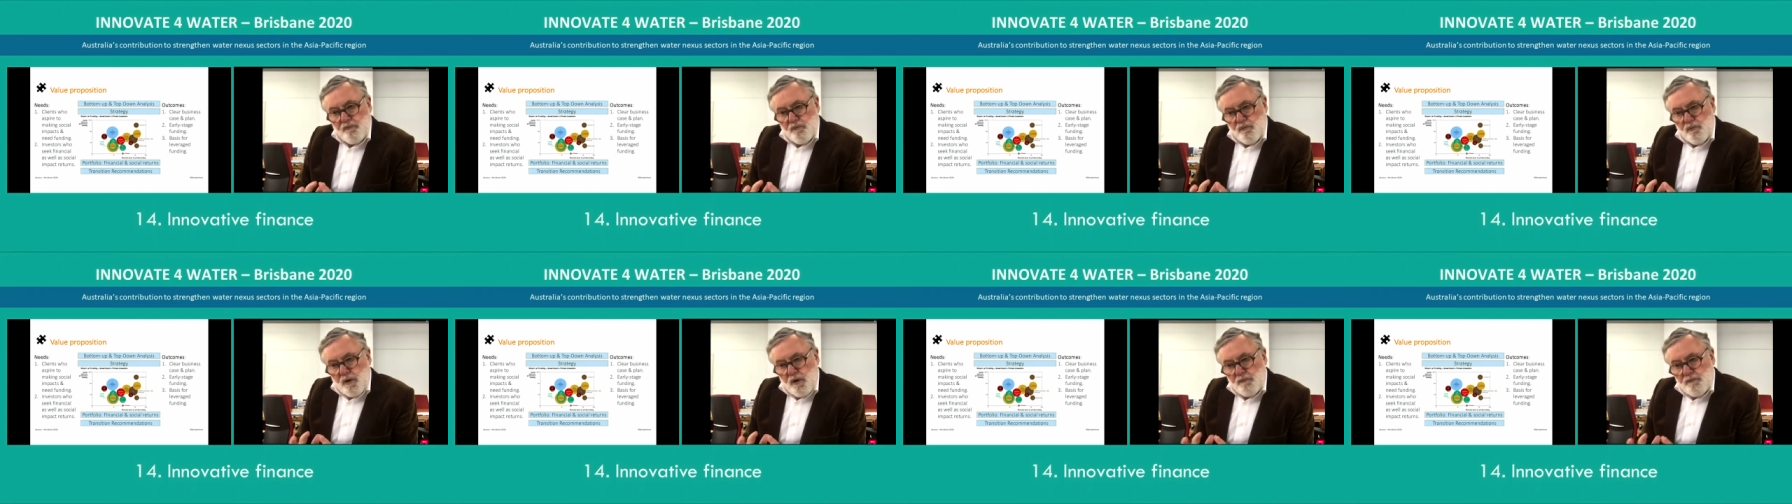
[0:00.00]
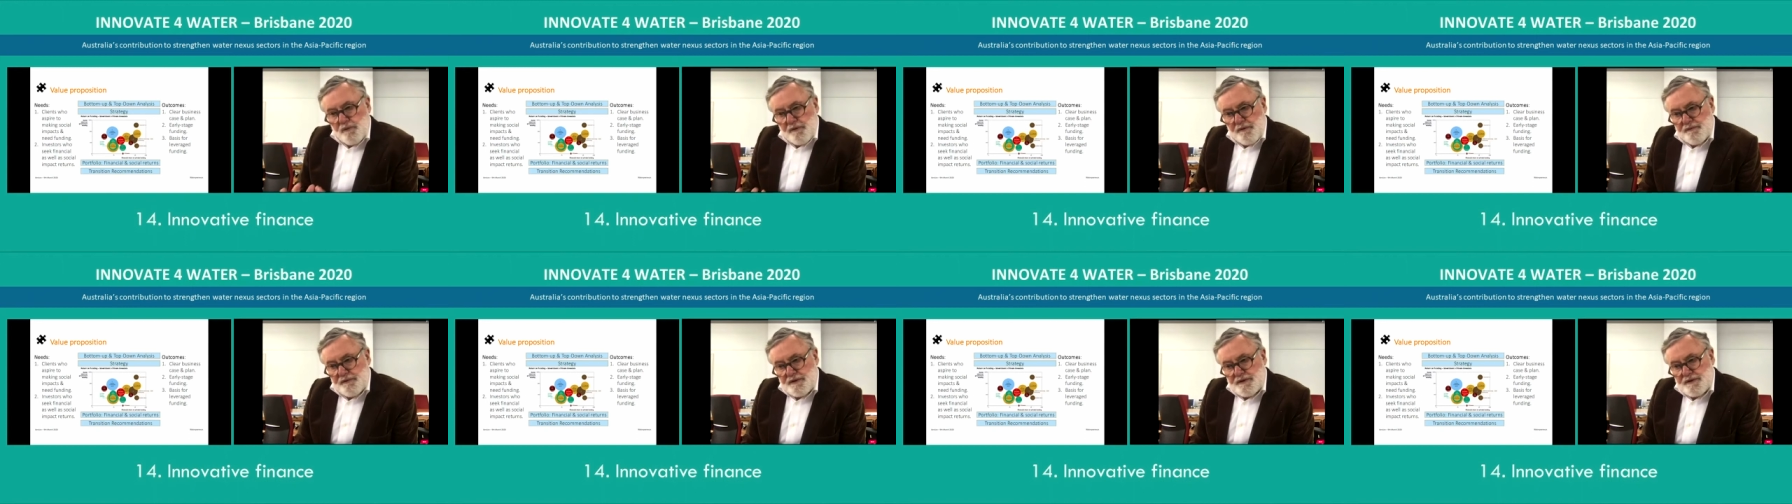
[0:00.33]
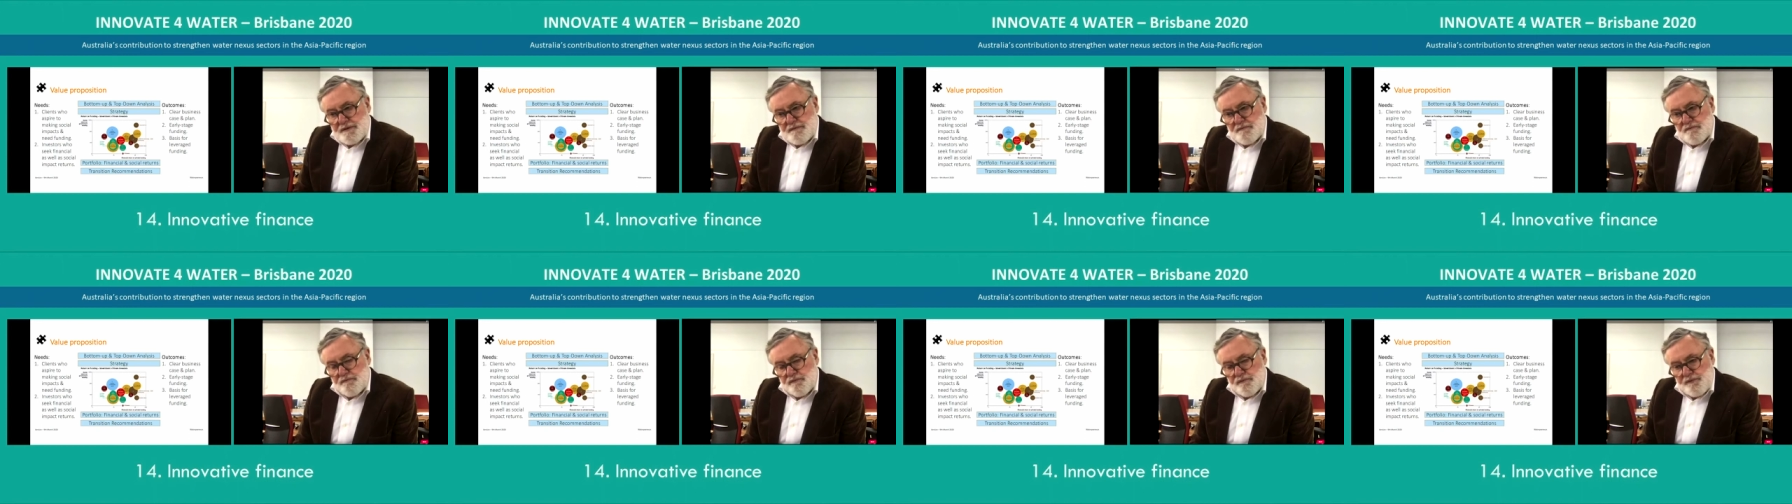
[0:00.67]
What we've
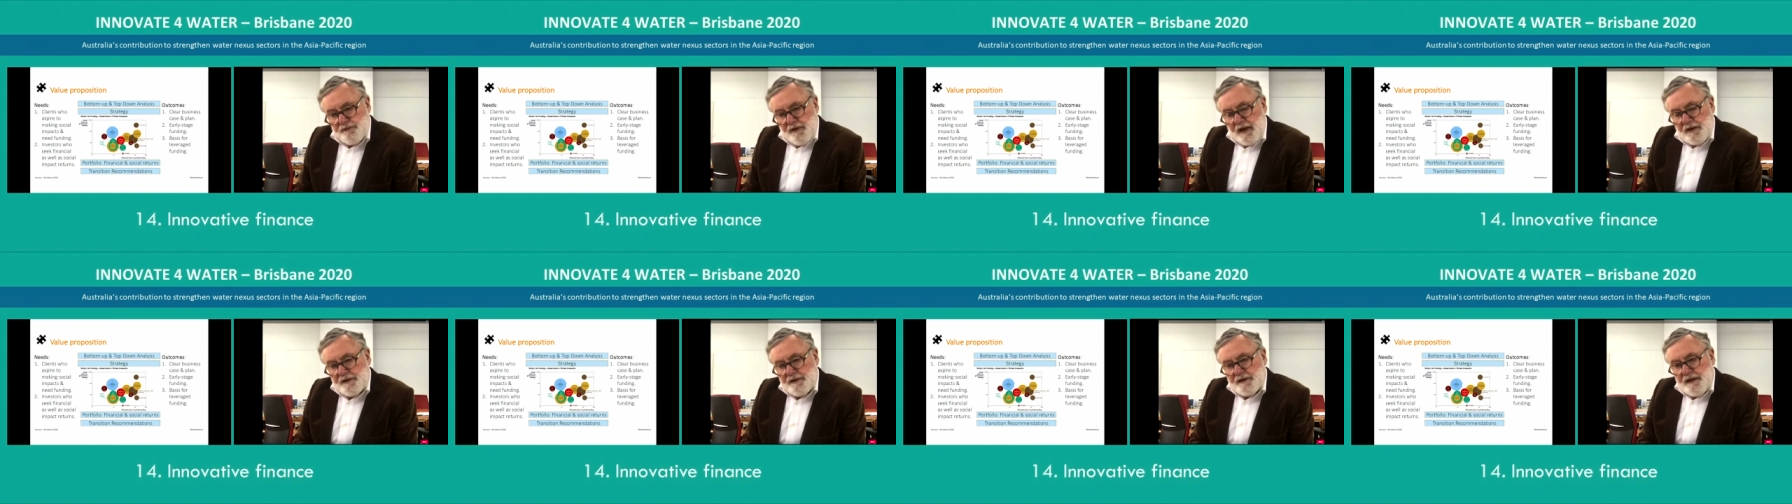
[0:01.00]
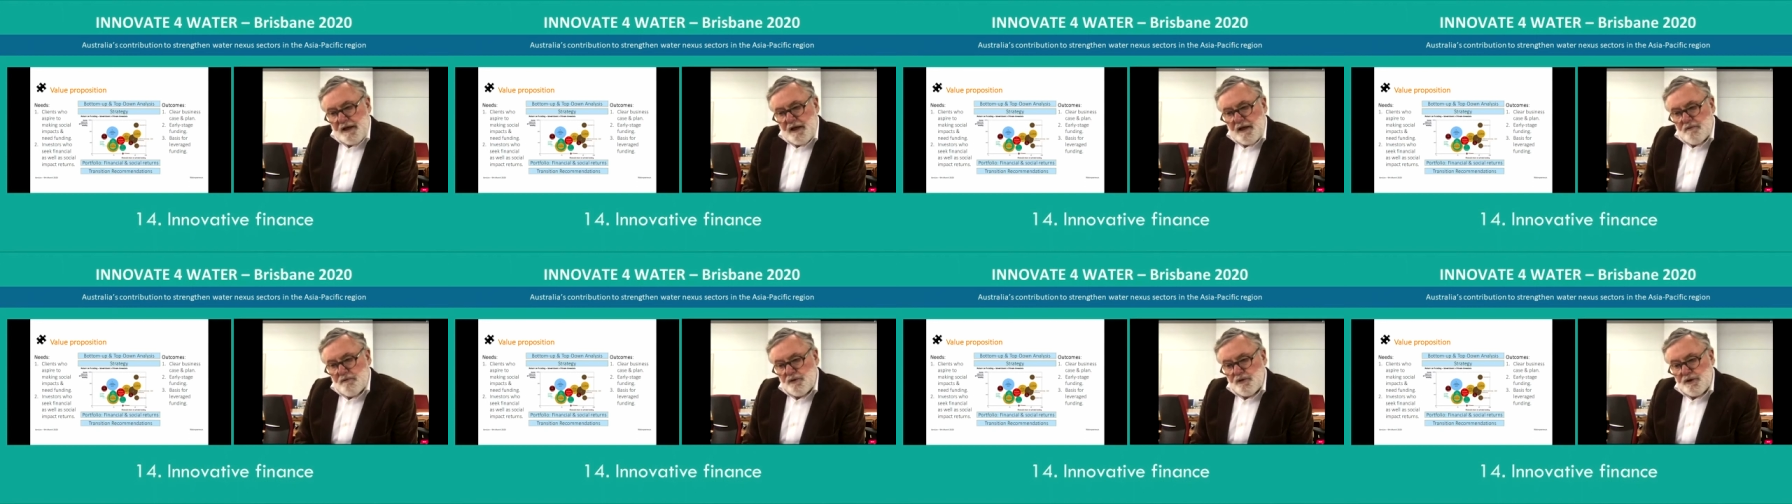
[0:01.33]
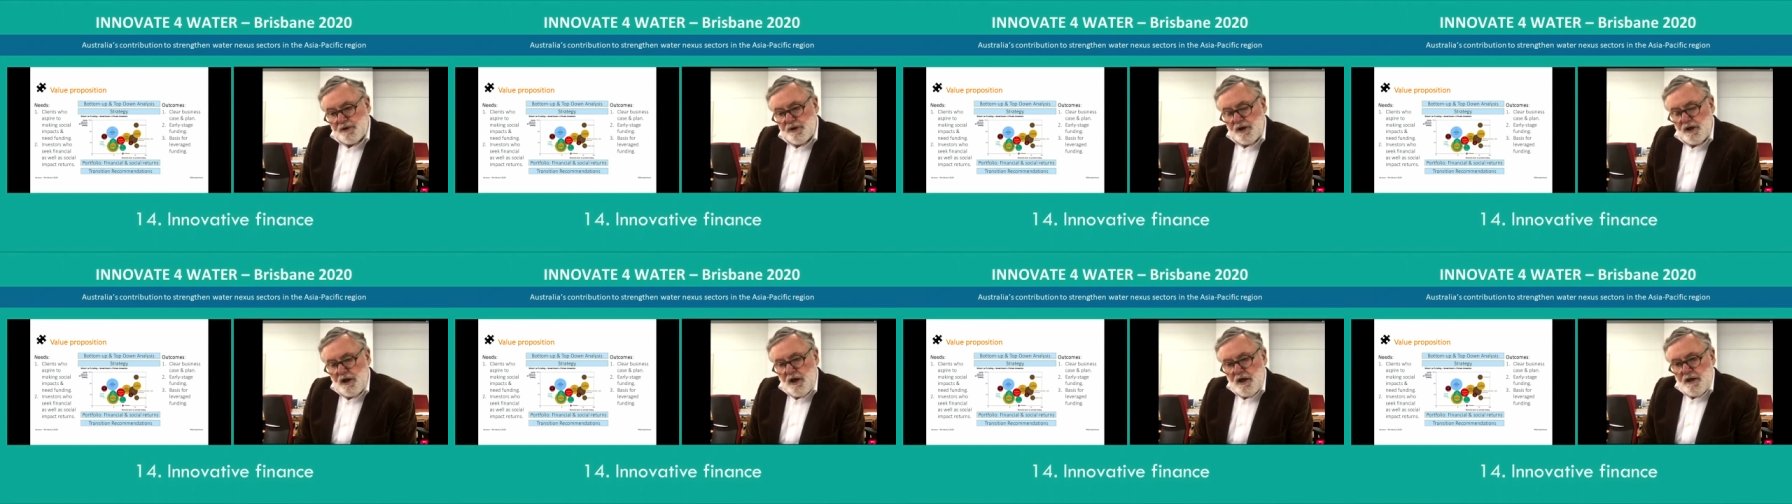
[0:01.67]
just found in our
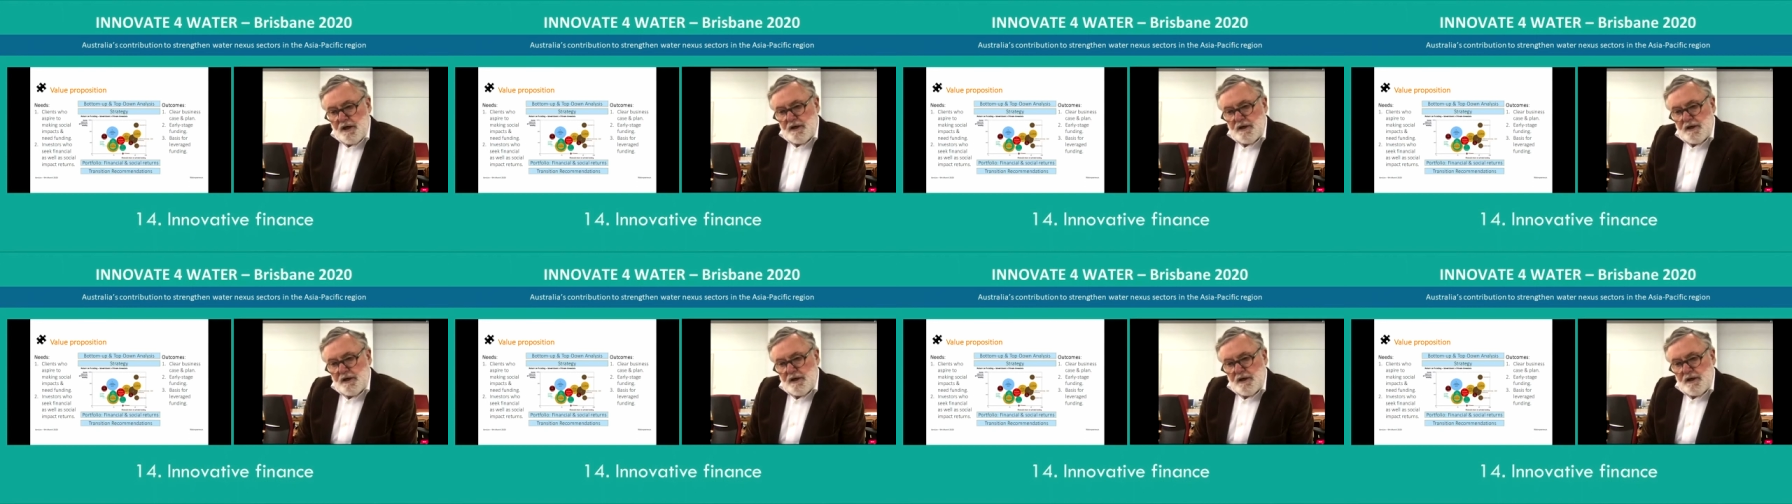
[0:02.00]
work